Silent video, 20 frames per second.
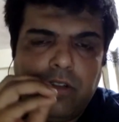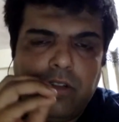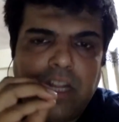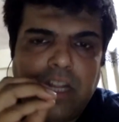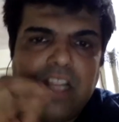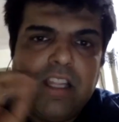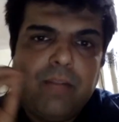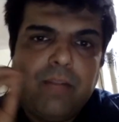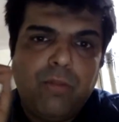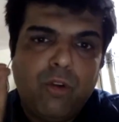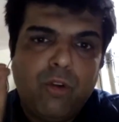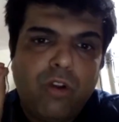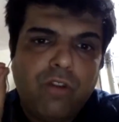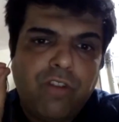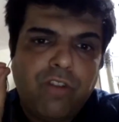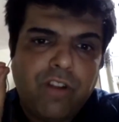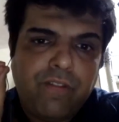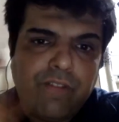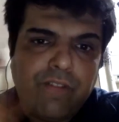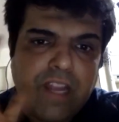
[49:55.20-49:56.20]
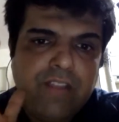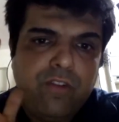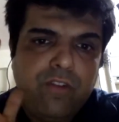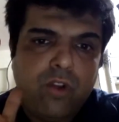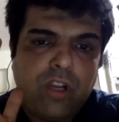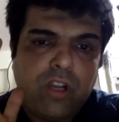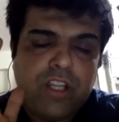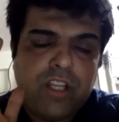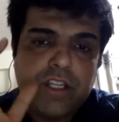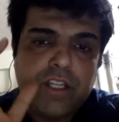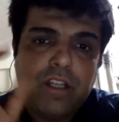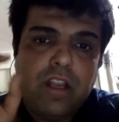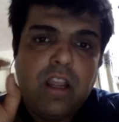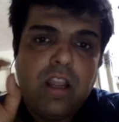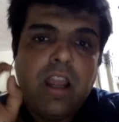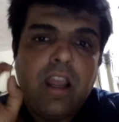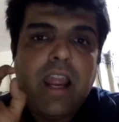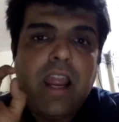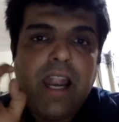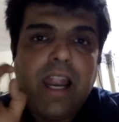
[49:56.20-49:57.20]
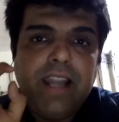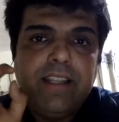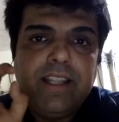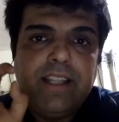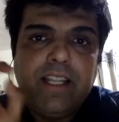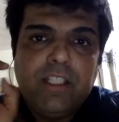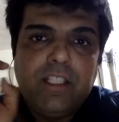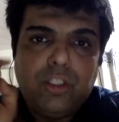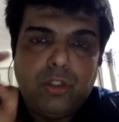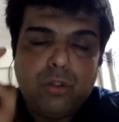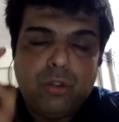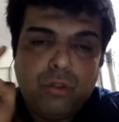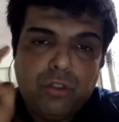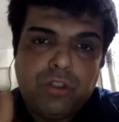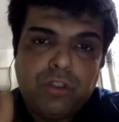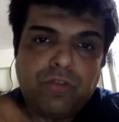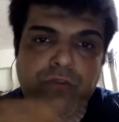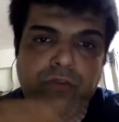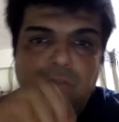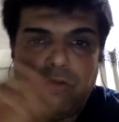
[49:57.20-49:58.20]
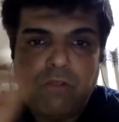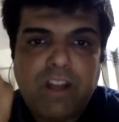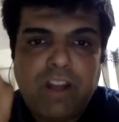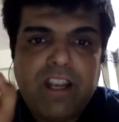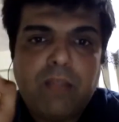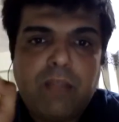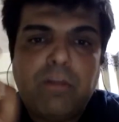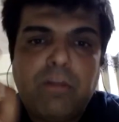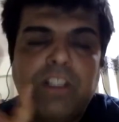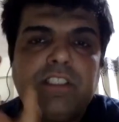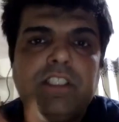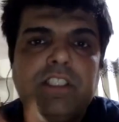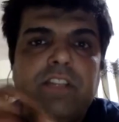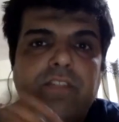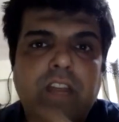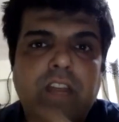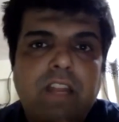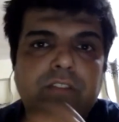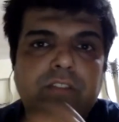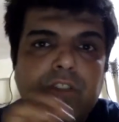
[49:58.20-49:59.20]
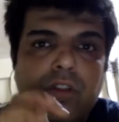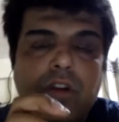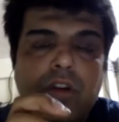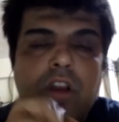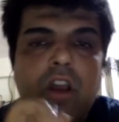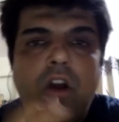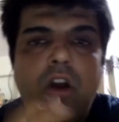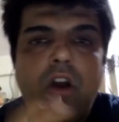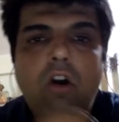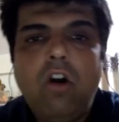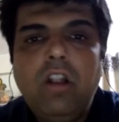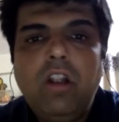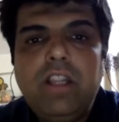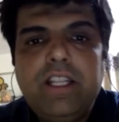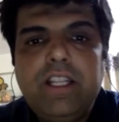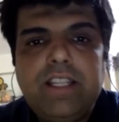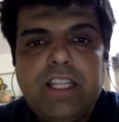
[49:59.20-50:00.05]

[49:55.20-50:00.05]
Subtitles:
tell them to look for five locations and then choose one amongst the five. So all the